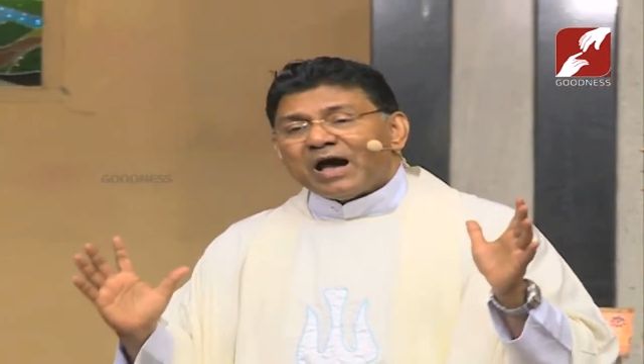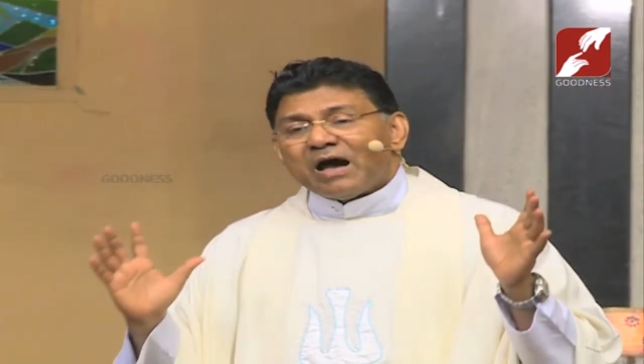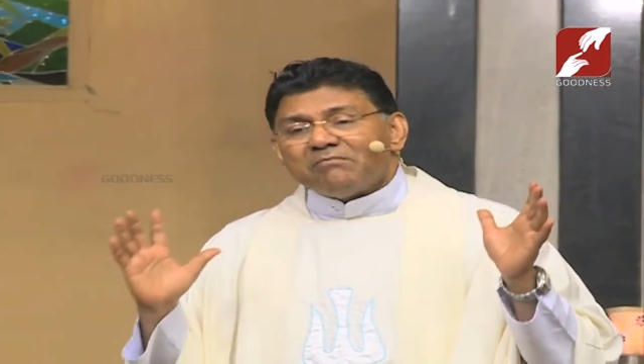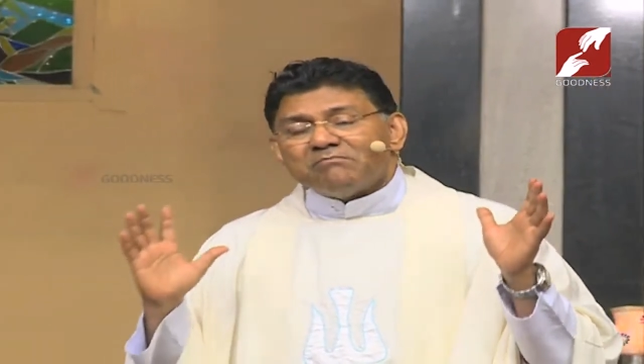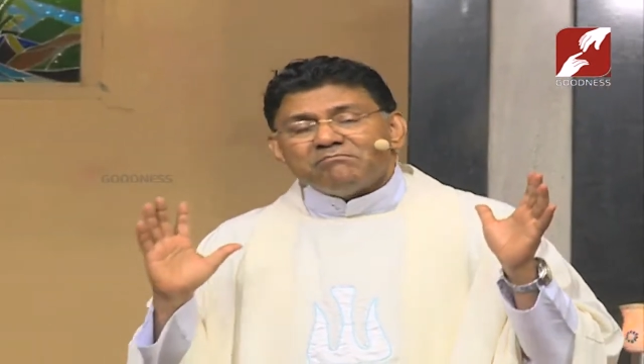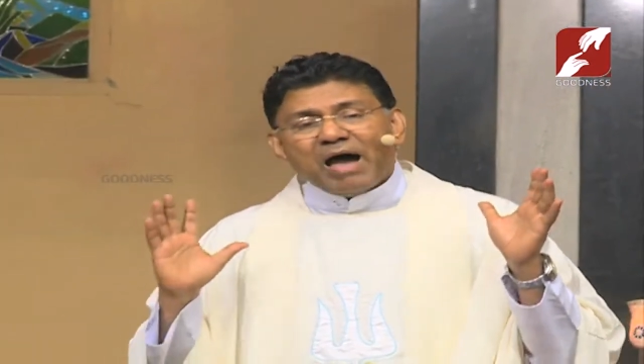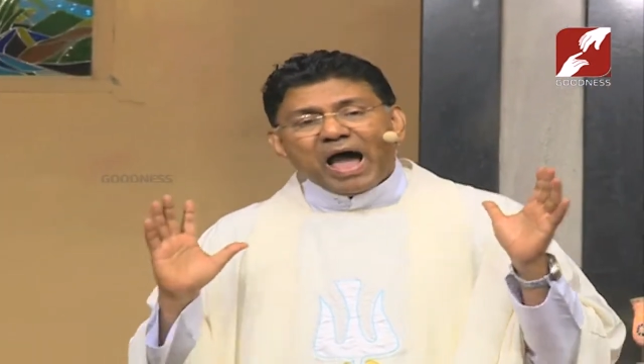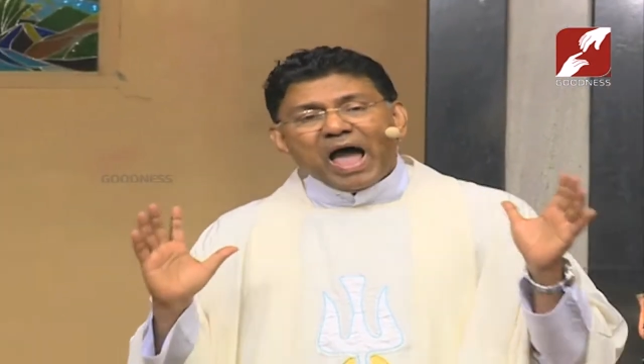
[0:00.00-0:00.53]
a
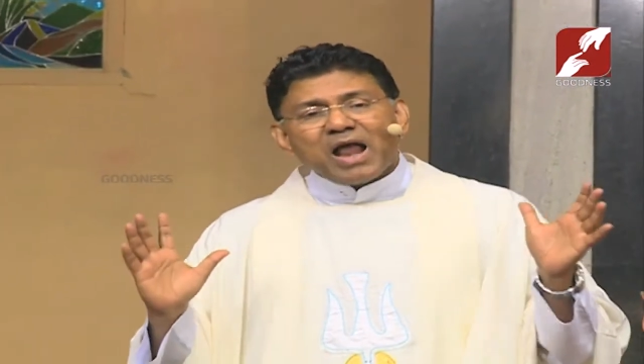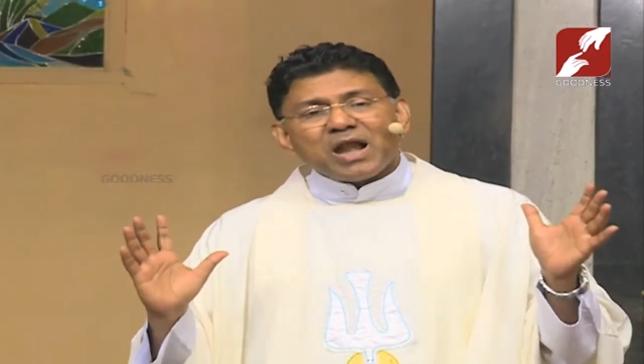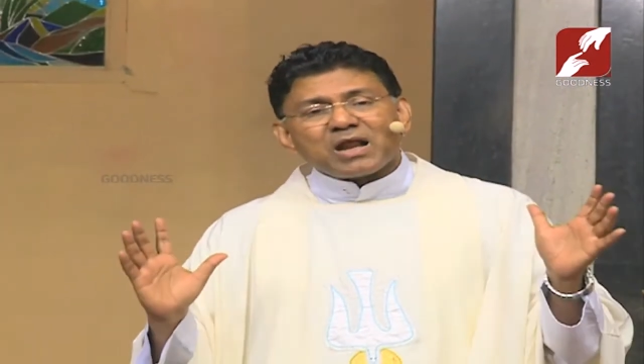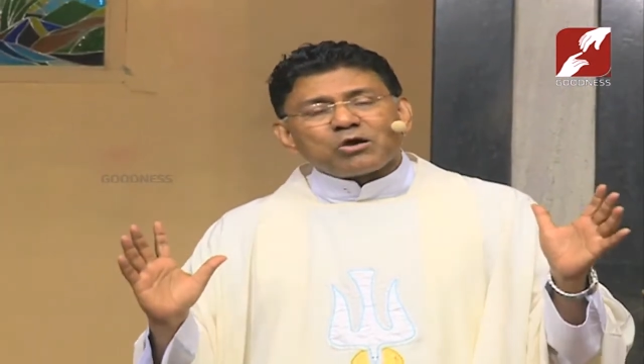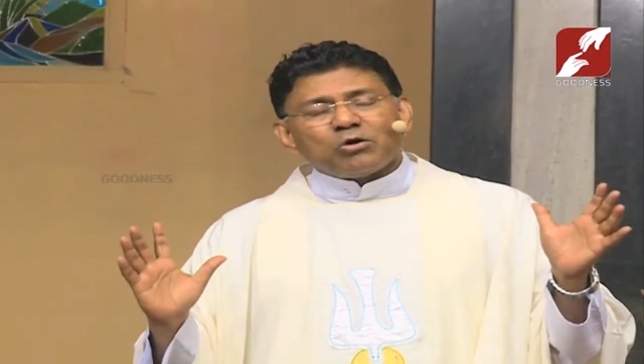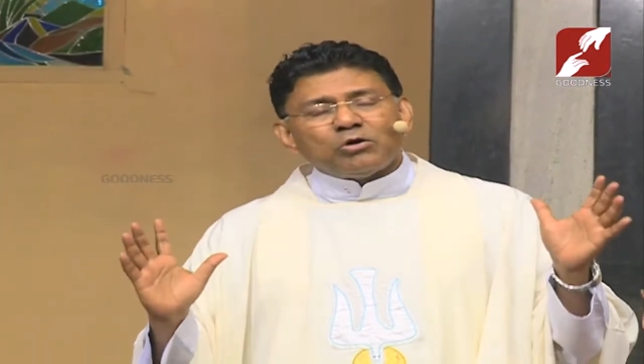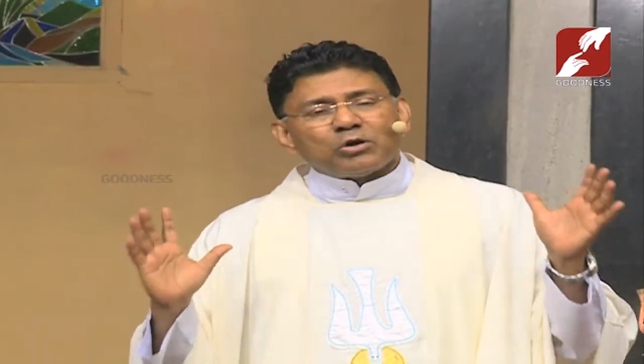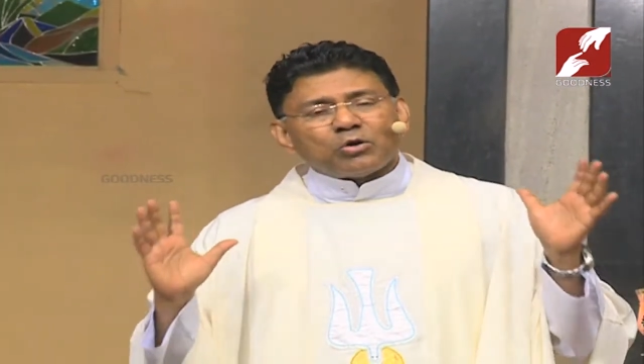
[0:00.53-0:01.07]
man
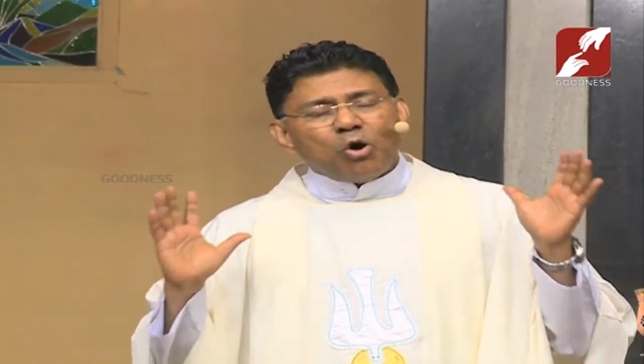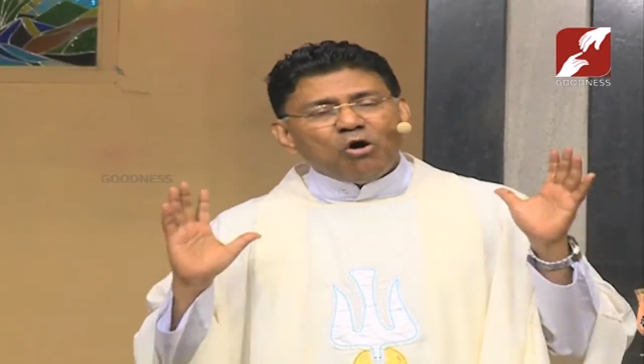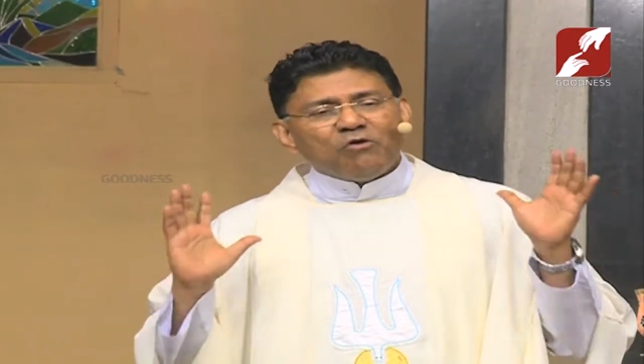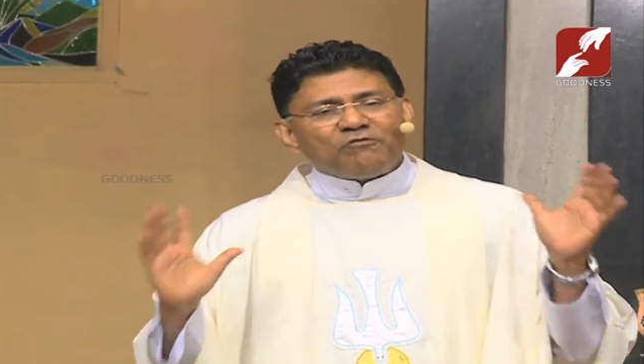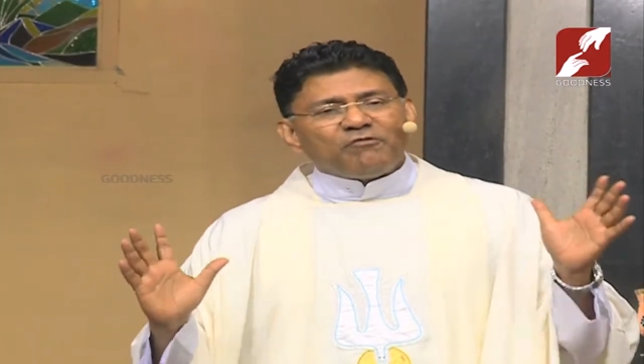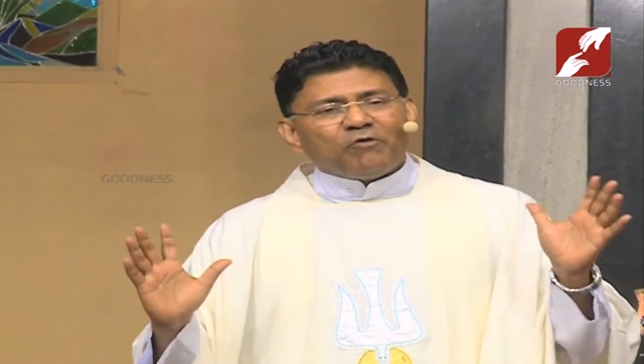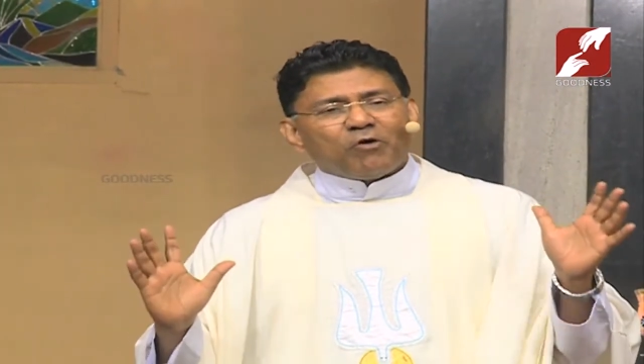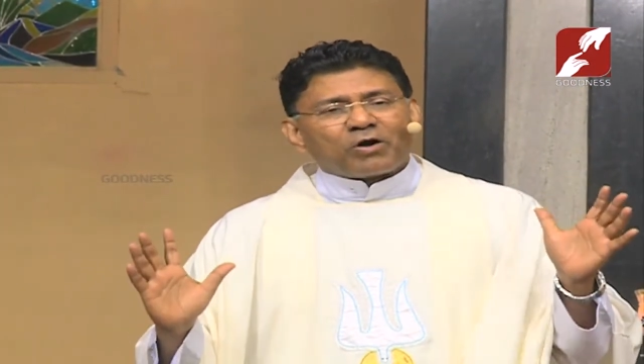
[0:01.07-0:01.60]
could hope
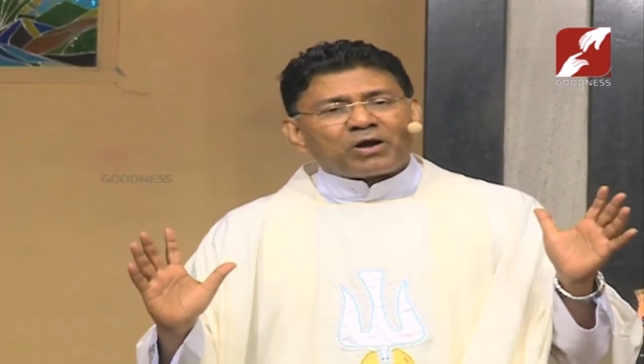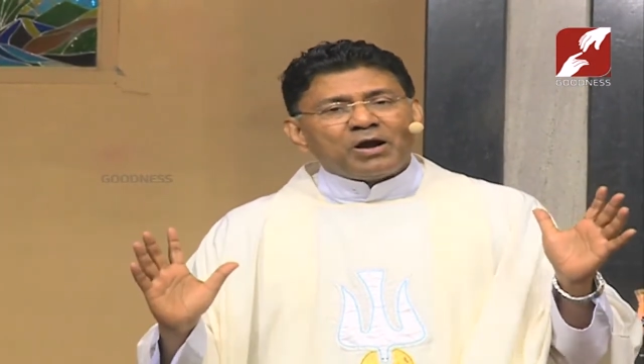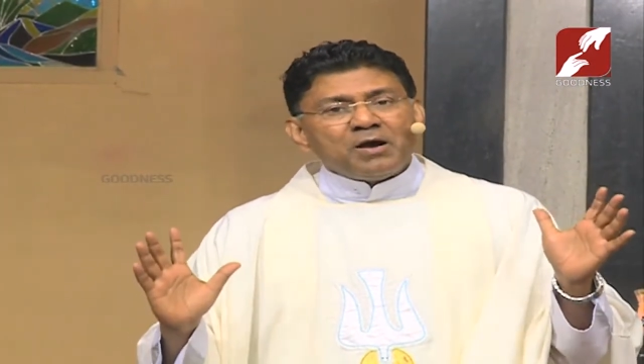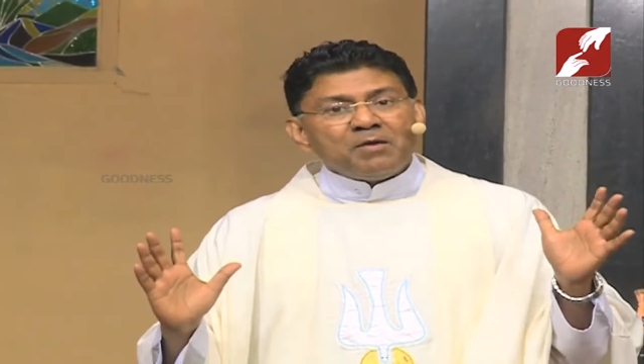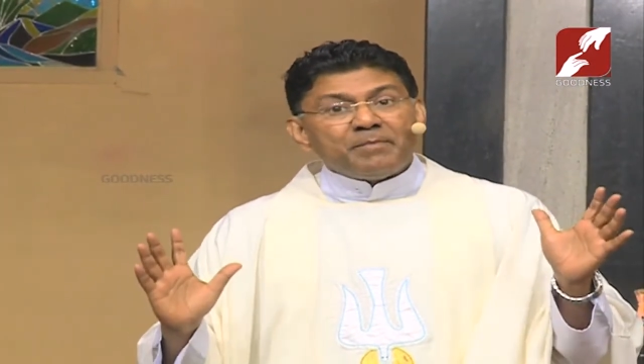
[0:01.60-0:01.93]
for.